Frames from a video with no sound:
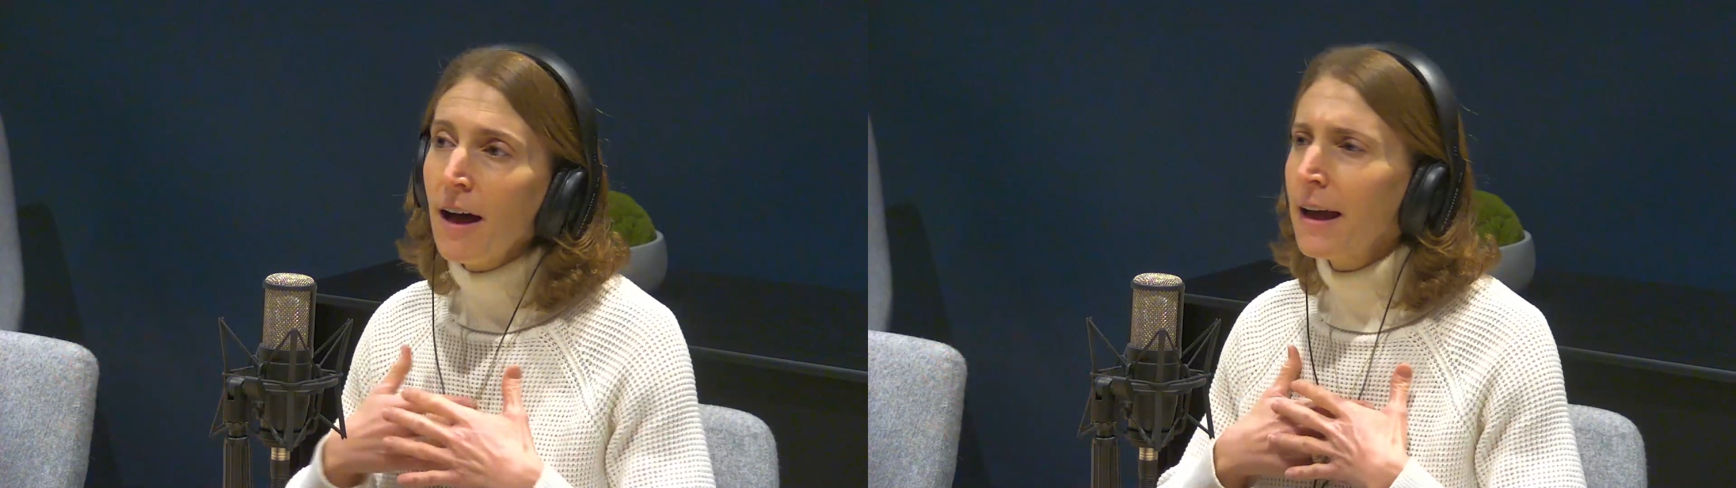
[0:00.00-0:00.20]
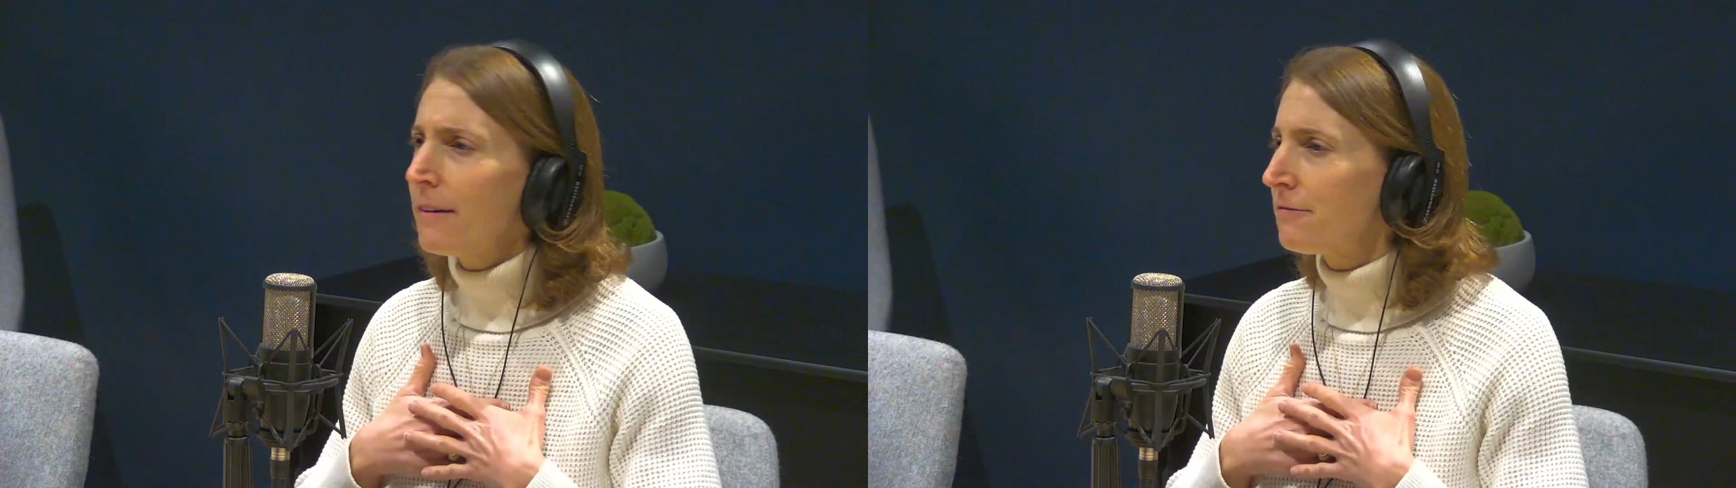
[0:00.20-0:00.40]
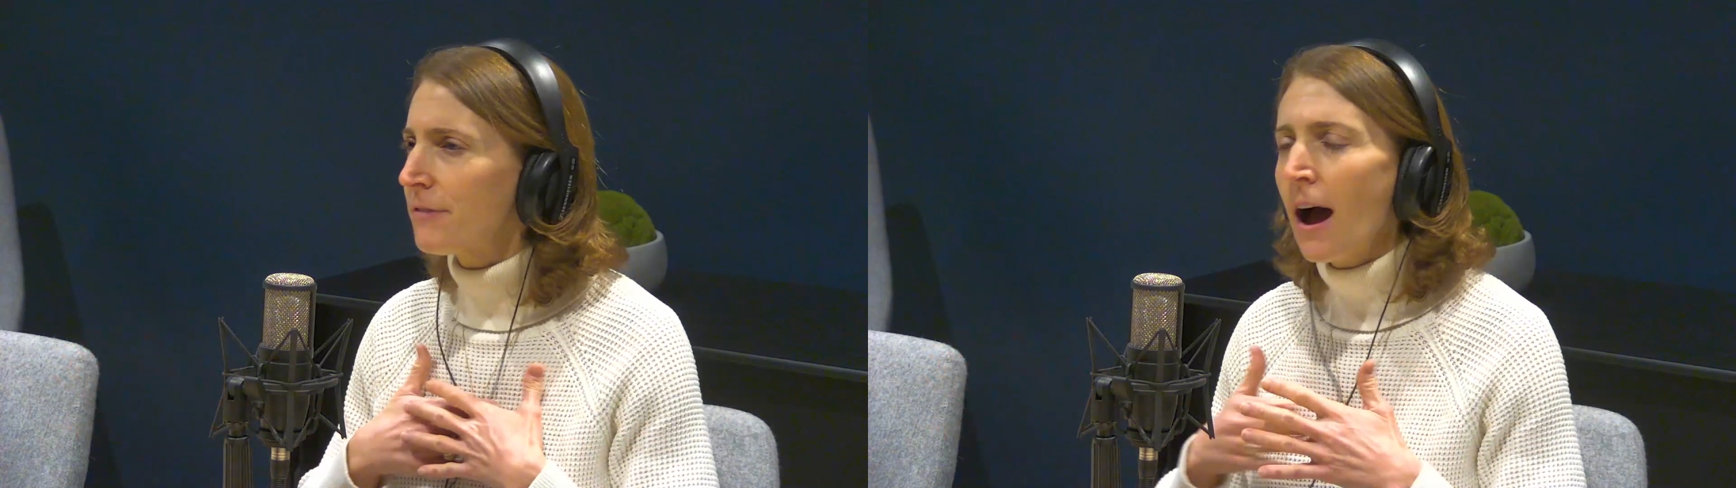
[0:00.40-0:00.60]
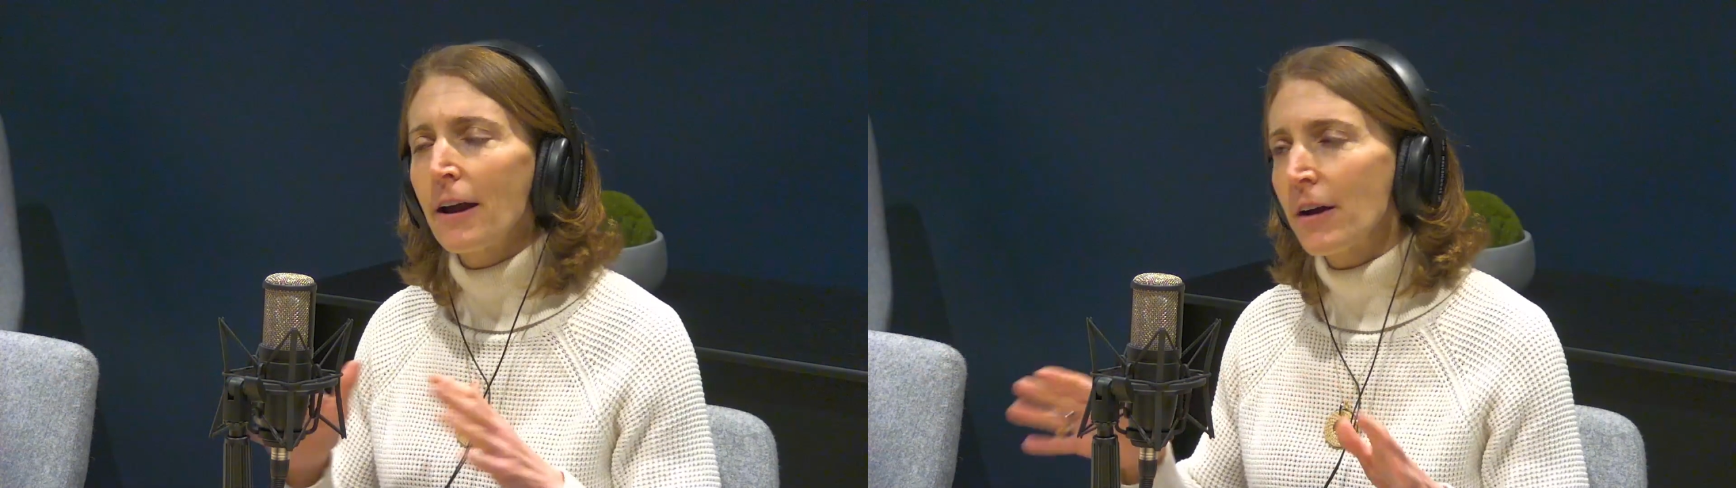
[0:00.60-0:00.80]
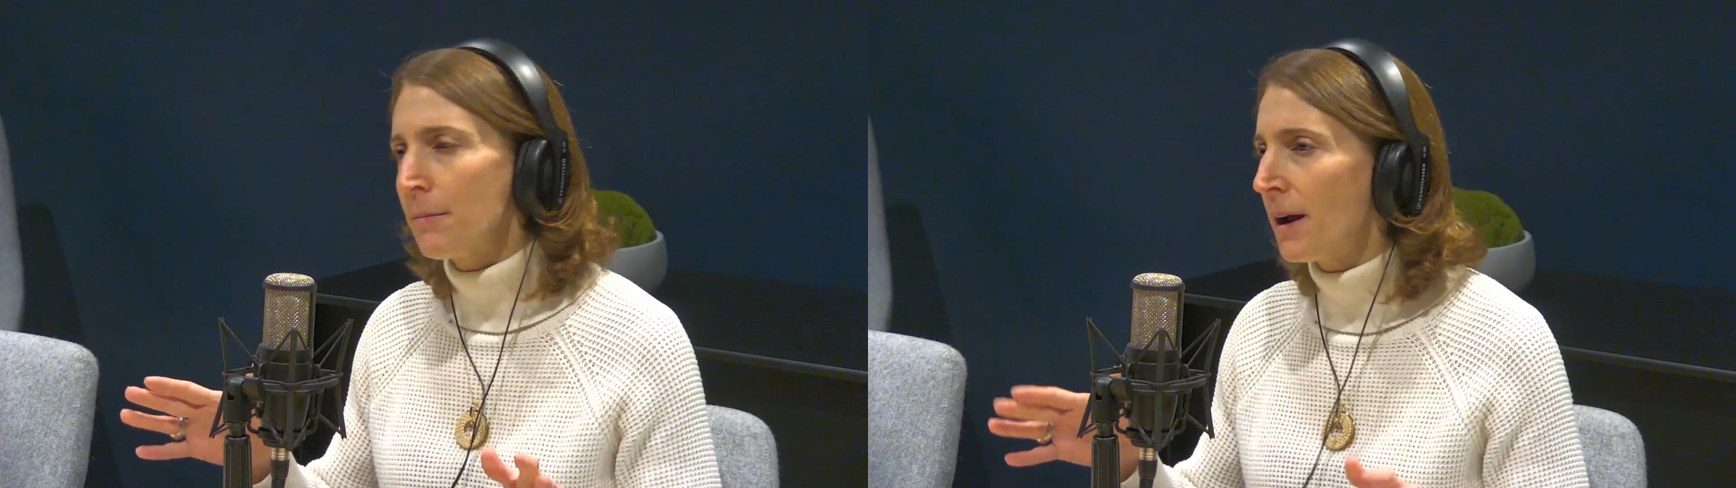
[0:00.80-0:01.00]
I have
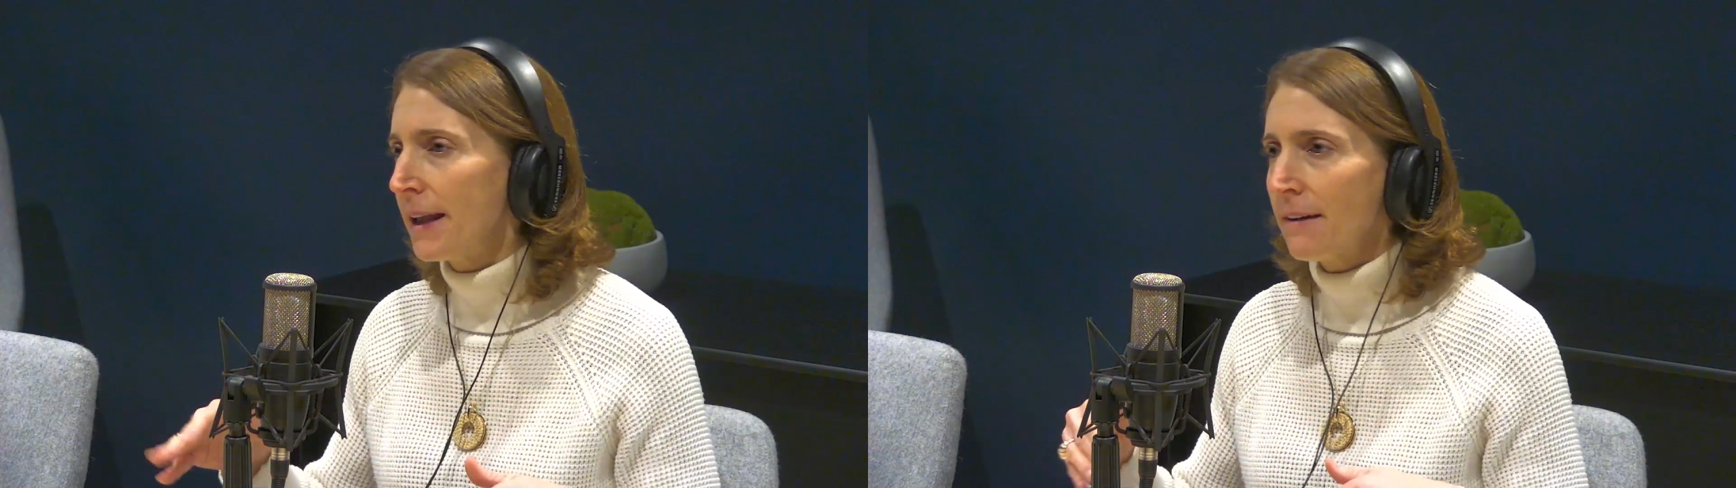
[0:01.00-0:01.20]
IRA money.